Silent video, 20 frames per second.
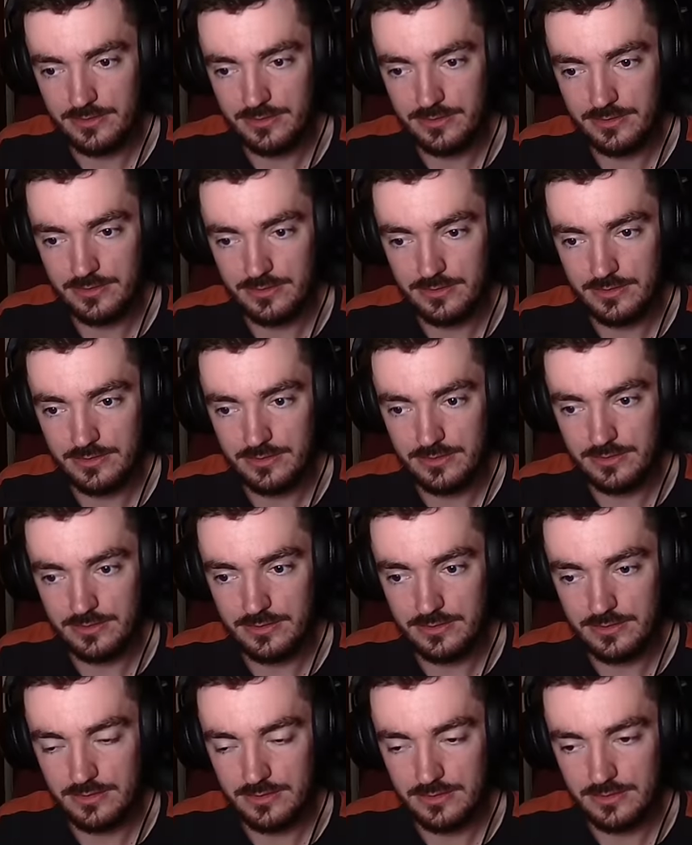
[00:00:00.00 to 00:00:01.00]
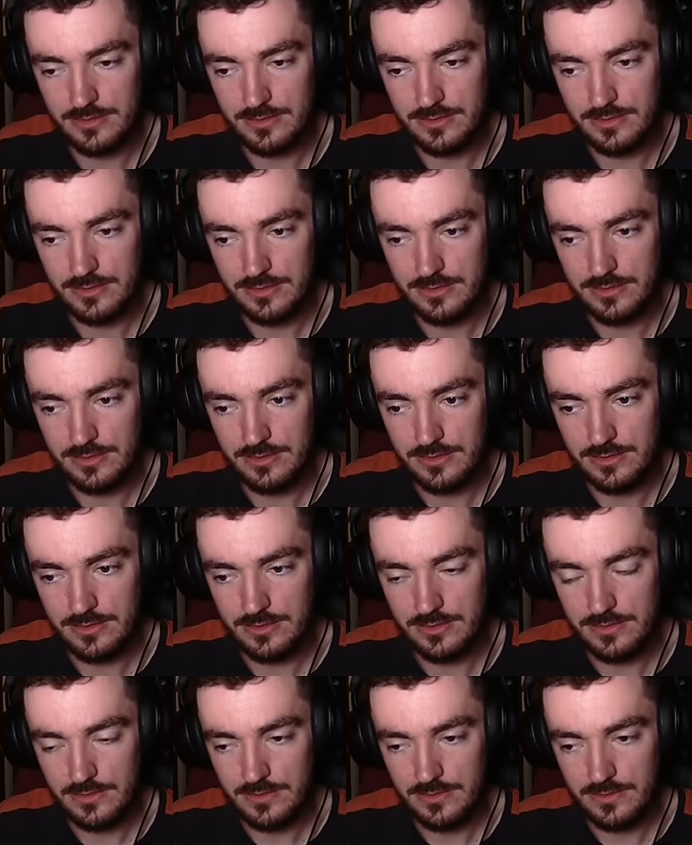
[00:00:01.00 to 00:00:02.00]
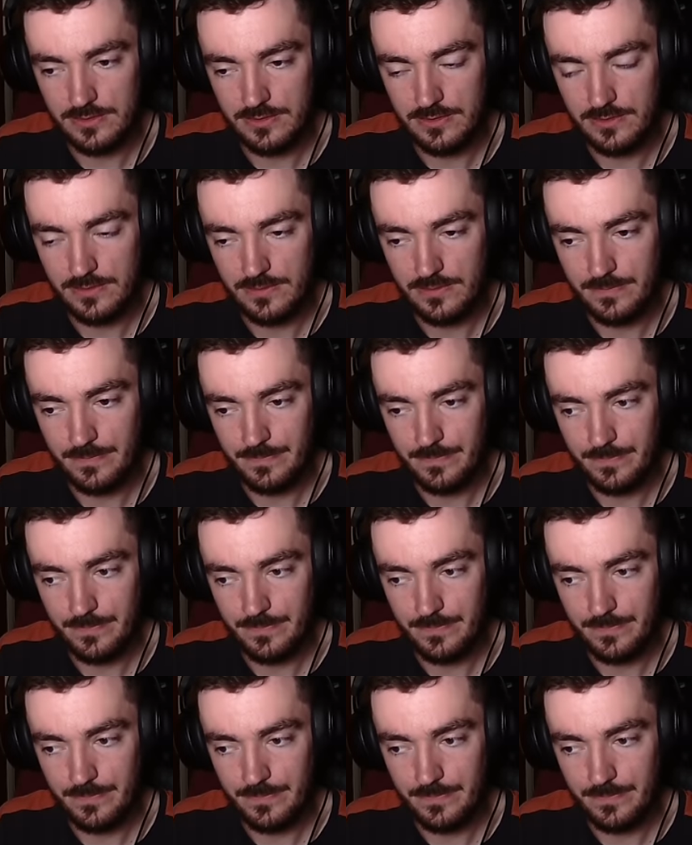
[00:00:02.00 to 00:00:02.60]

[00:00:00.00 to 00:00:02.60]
[no speech]